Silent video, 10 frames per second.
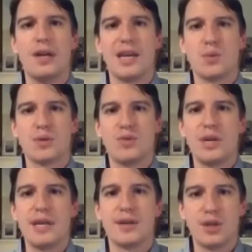it was
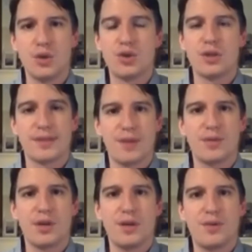really a huge
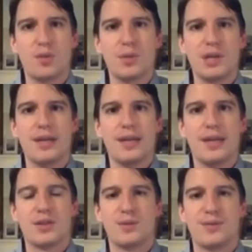discovery for me
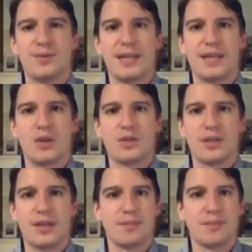to find out
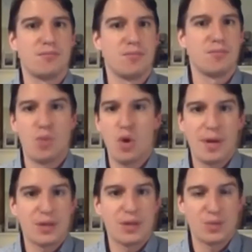more
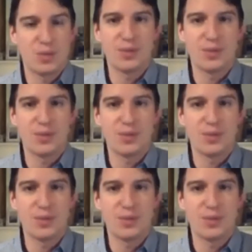about Swiss wine,